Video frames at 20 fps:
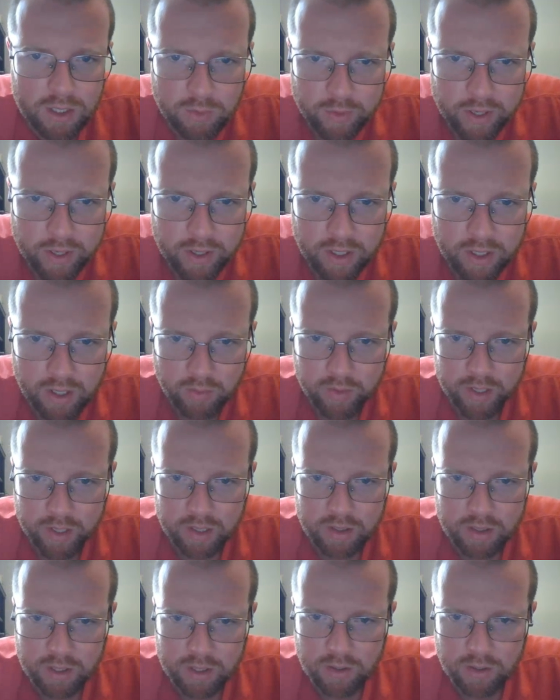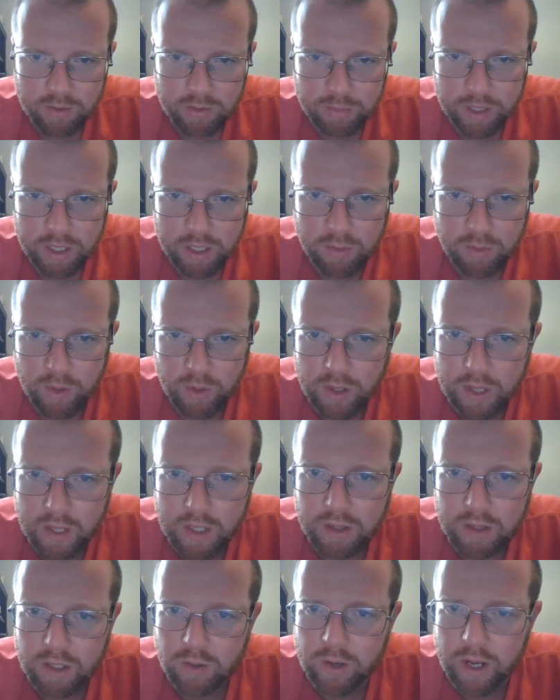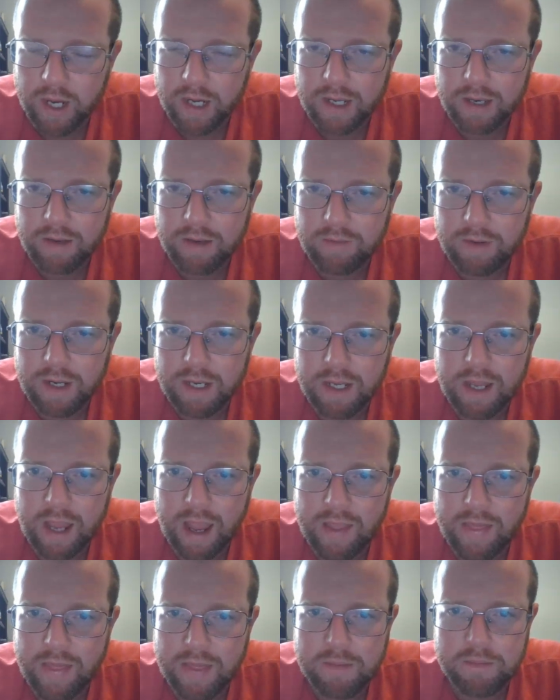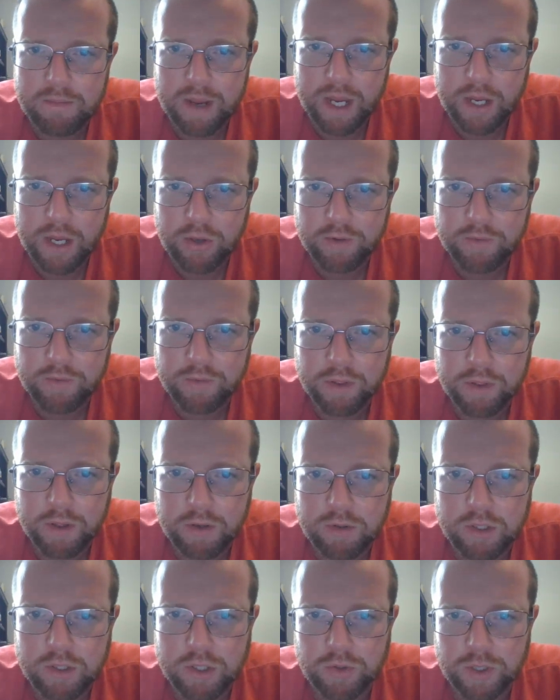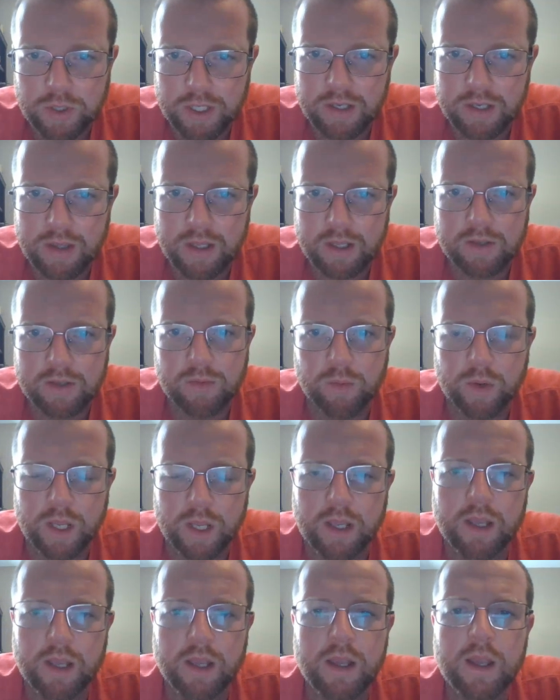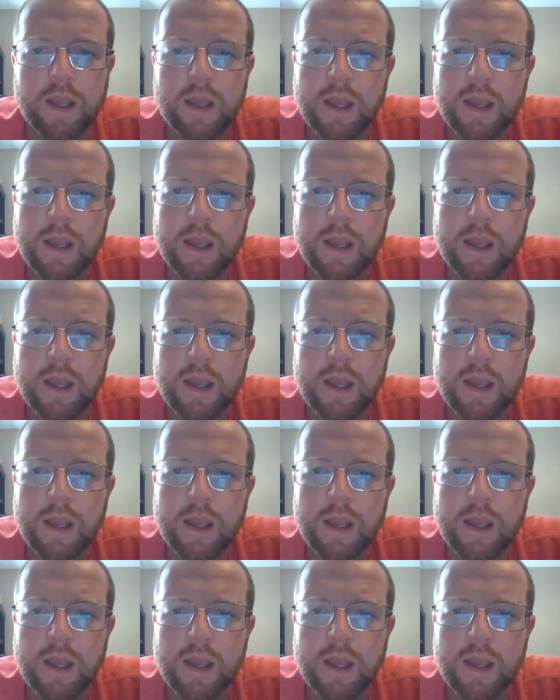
so we are going to be doing the alone activity and the major for those units this week.